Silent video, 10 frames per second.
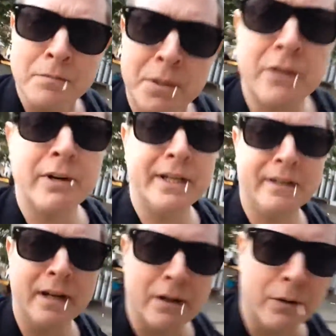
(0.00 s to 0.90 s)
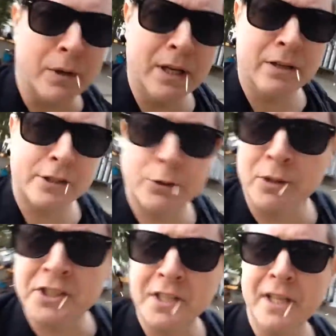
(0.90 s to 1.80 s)
But the great, you know,
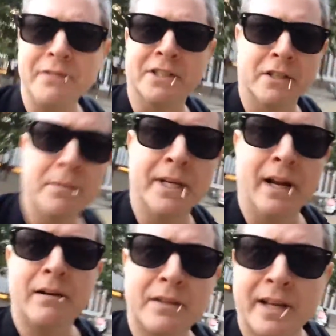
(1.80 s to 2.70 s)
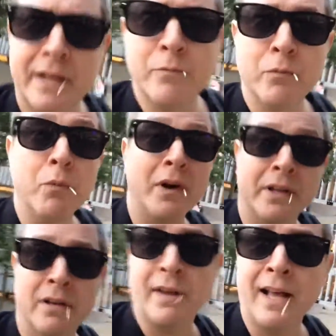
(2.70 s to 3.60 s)
George Stevens, I mean, I don't think any
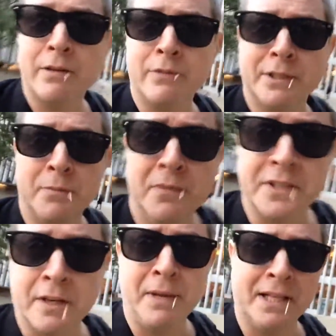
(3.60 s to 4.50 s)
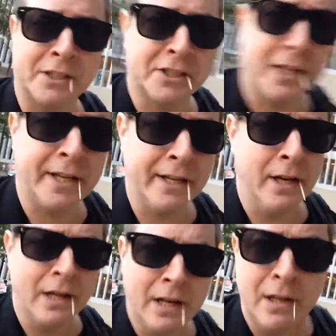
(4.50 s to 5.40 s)
one of Hathaway's movies can match, say,
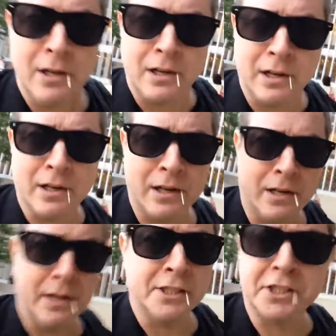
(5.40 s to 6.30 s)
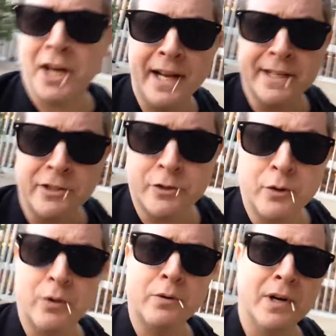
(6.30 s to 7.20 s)
Giant
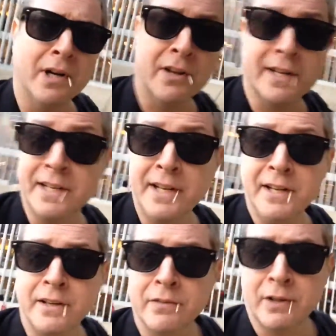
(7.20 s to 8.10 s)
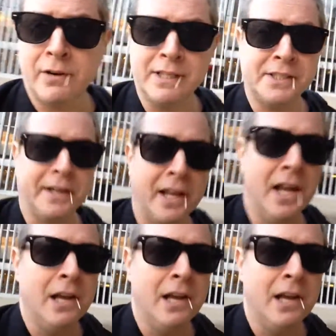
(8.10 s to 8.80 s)
or Gunga Din, for Christ's sake.